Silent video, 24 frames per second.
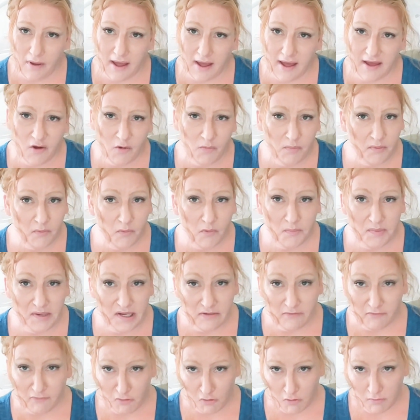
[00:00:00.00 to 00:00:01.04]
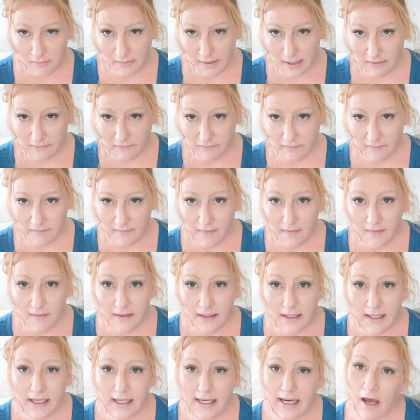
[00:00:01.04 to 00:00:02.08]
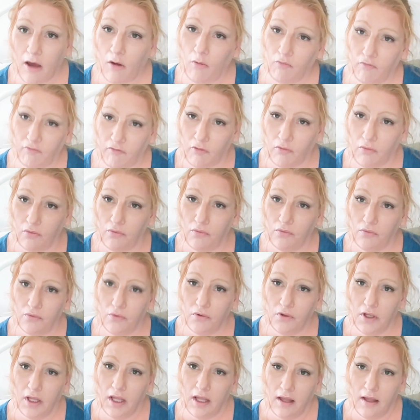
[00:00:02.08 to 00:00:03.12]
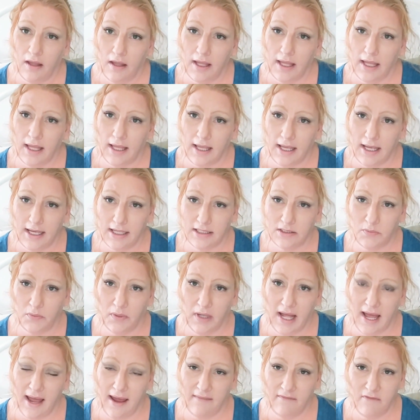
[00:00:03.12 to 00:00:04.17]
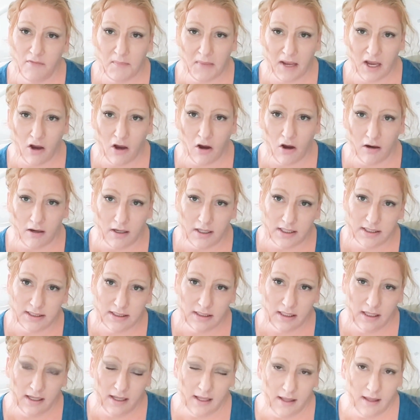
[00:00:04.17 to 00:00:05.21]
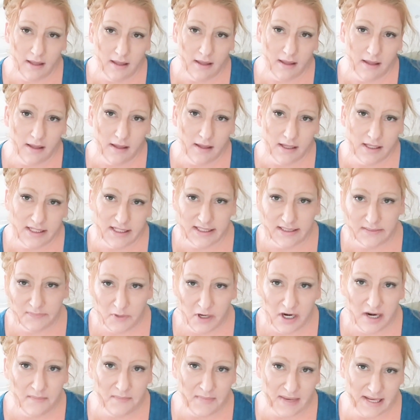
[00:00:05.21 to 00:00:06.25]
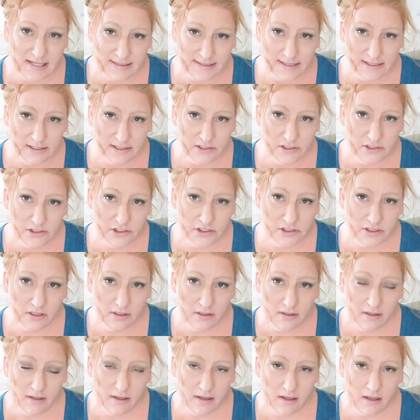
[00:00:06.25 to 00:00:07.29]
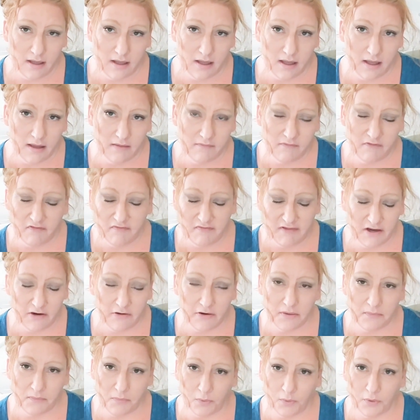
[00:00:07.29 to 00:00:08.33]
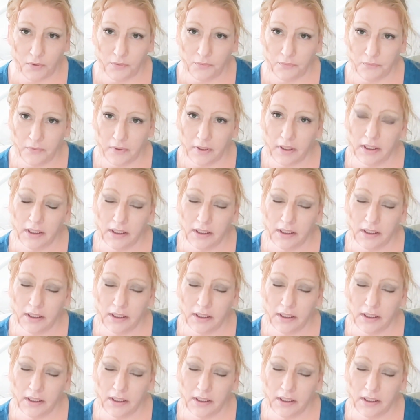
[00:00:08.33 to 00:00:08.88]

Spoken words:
I hope it will be informative and helpful. It's what I have in my heart to spread a message of a very important one.